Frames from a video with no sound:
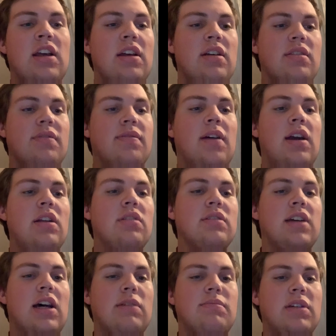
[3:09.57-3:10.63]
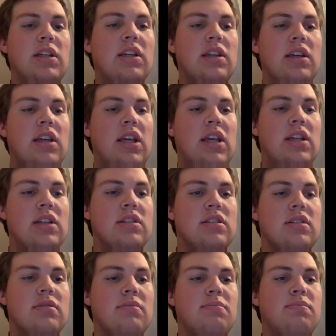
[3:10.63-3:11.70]
The final topic
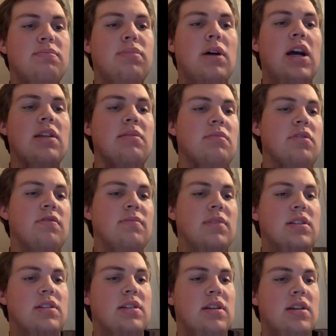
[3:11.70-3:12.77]
is body movements.